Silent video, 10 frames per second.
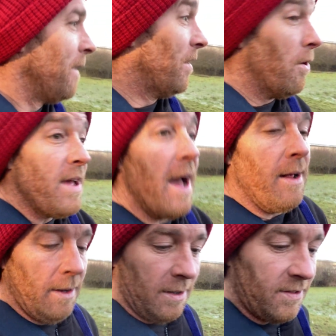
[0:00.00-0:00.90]
so yeah,
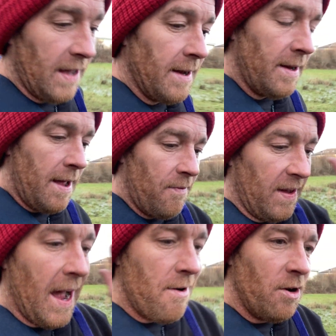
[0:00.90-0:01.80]
like I said, if it
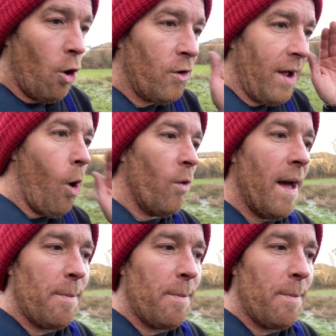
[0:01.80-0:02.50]
carried on on that